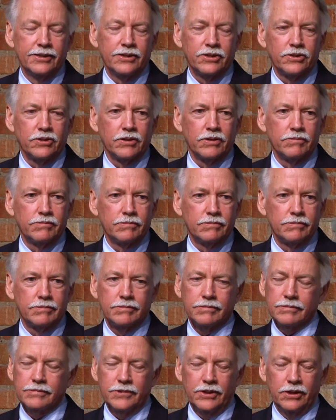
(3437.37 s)
sort of
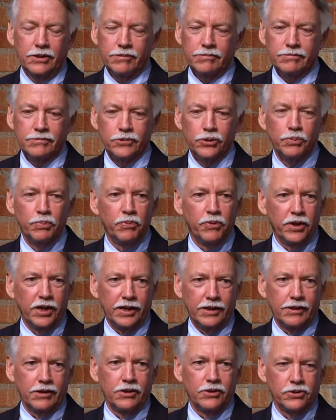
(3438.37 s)
you know
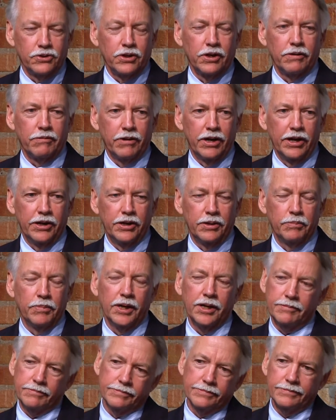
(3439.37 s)
groupthink that goes on around it.
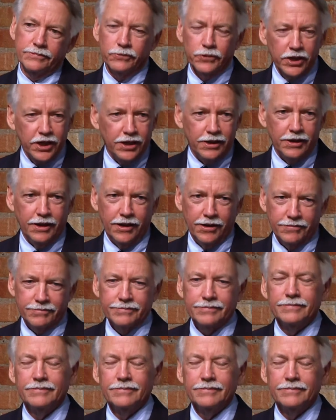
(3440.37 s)
But we're getting there.